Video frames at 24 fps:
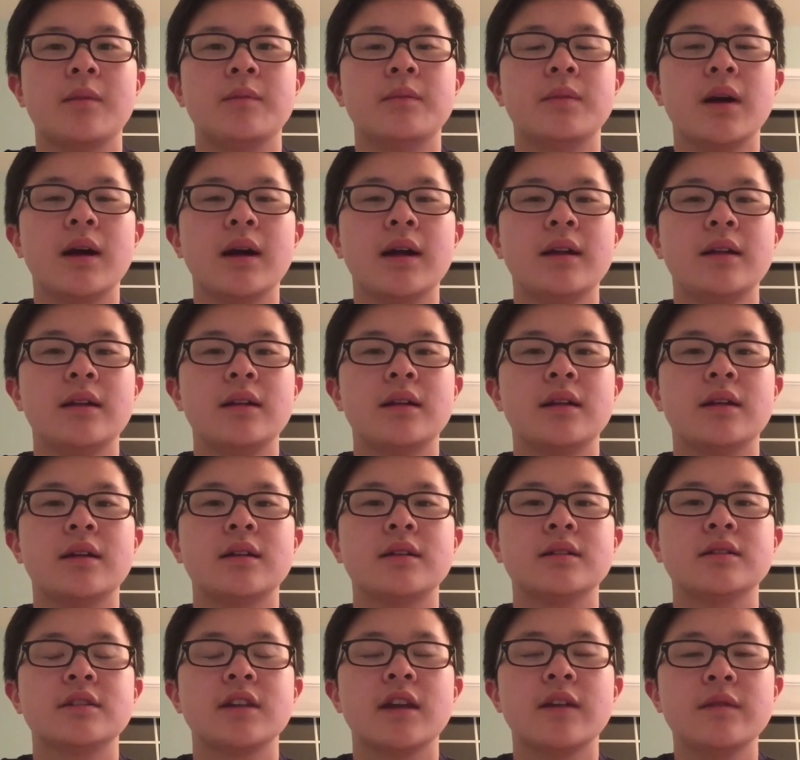But
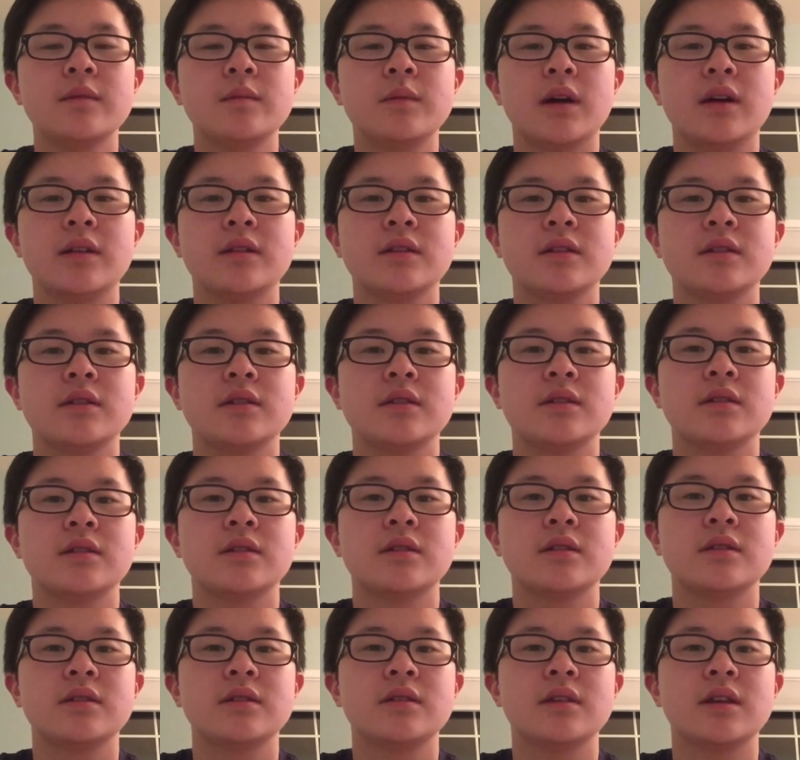seven
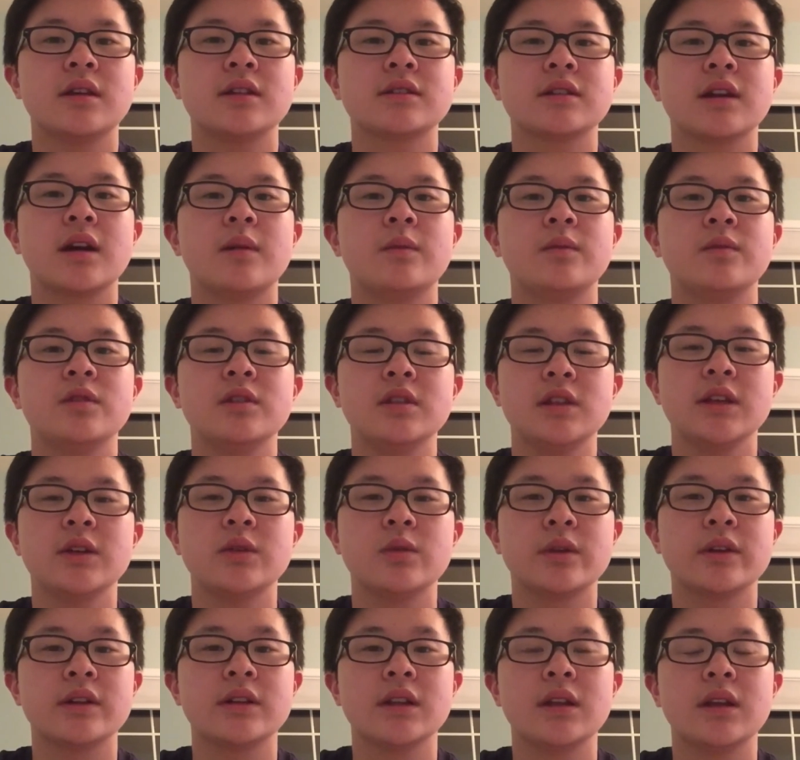months has come really
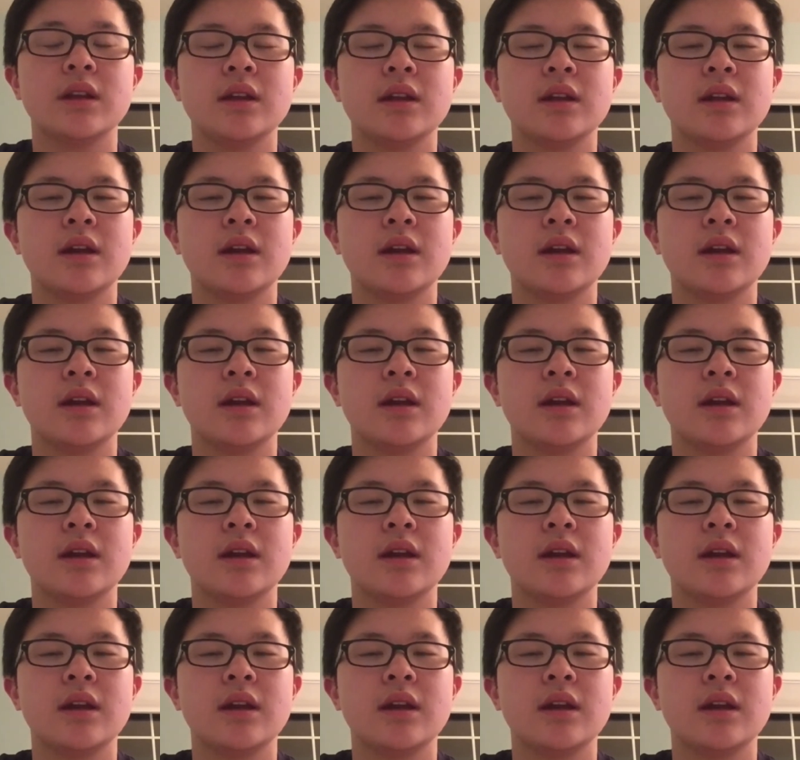quickly.